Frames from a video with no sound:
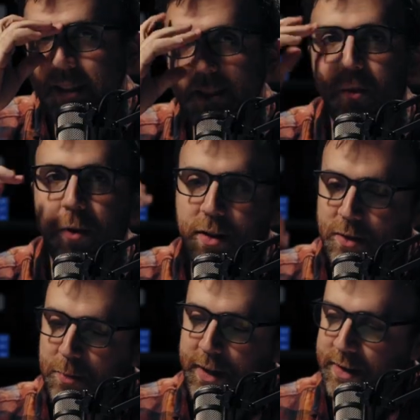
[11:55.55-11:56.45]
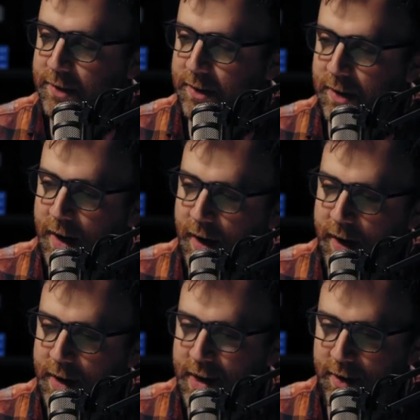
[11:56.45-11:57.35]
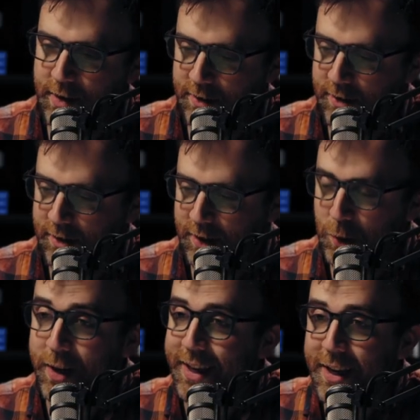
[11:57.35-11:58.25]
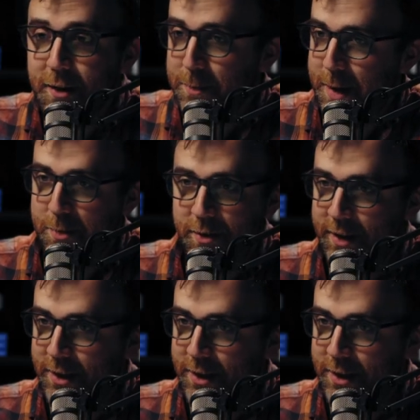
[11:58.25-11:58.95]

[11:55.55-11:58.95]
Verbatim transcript: that's so critical, because you can hear people,